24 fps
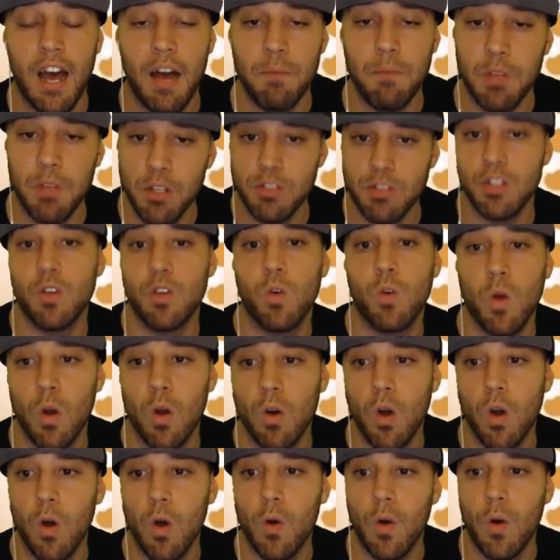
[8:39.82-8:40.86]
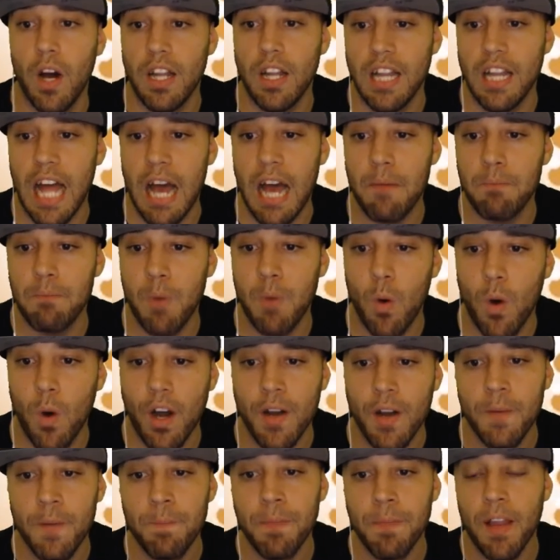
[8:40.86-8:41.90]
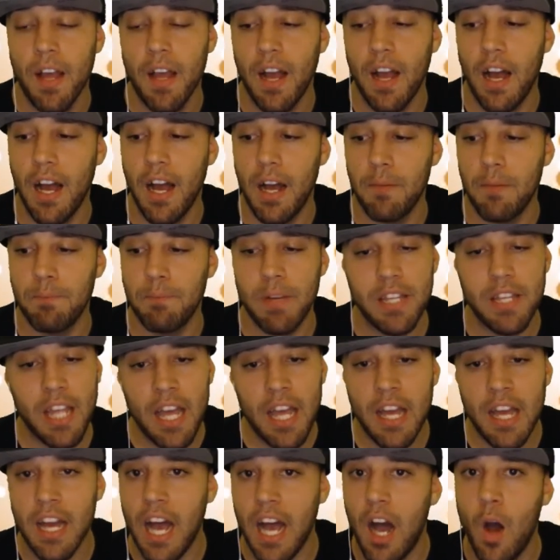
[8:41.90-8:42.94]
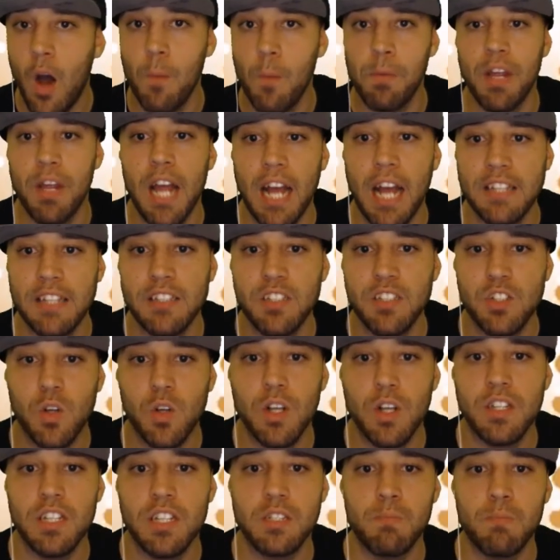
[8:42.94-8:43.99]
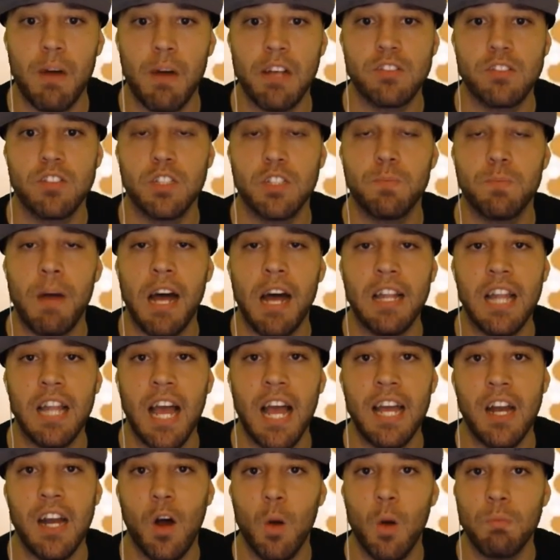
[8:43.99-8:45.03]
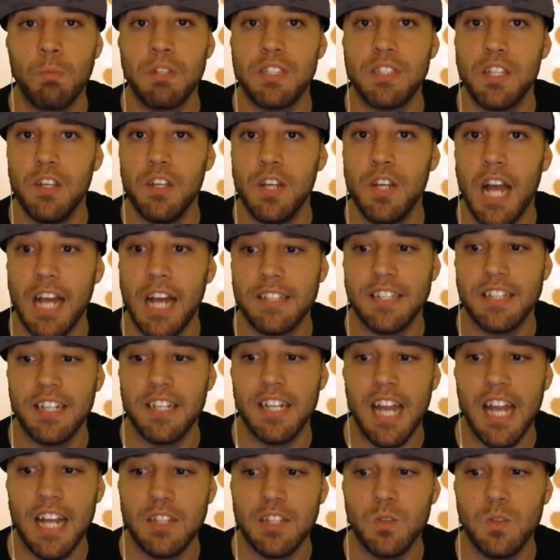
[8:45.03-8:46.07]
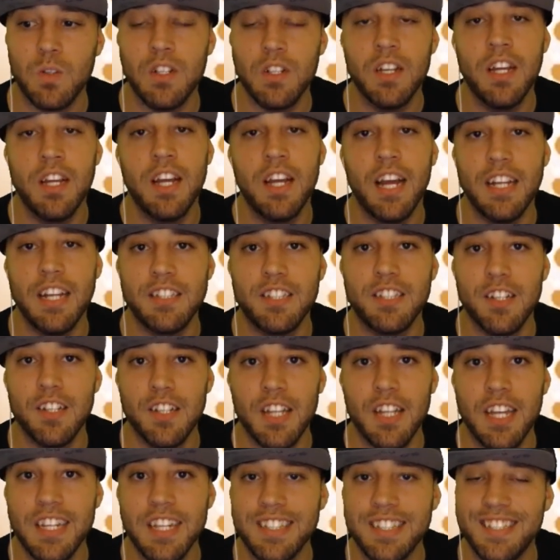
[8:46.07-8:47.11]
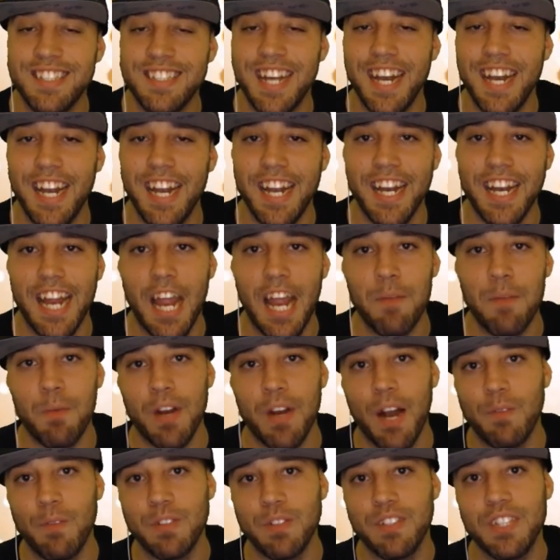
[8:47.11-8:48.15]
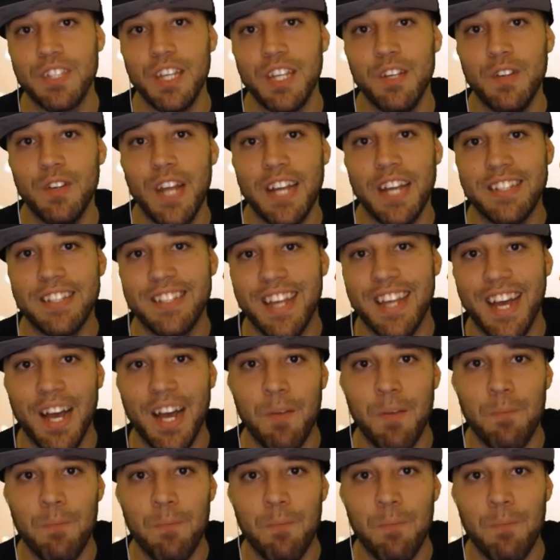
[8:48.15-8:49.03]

using Groggo a lot more. But yeah, I hope you guys enjoyed this Monster Spotlight. I hope to see you guys in the next one. Until then, it's JD the Gamer, and I will see you next time.